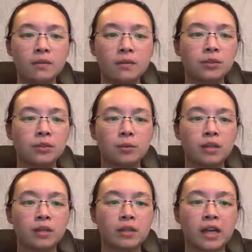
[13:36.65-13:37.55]
So
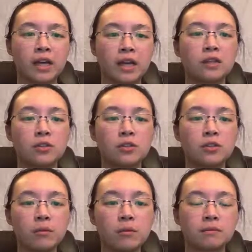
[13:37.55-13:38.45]
they've attached at the
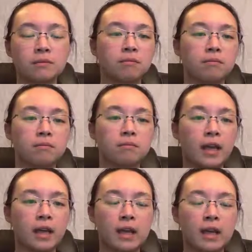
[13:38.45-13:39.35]
top,
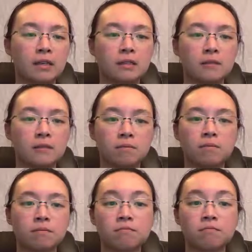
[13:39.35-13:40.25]
and
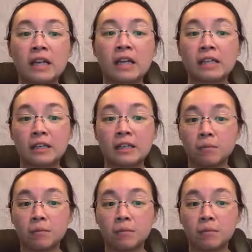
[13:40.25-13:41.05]
that's it.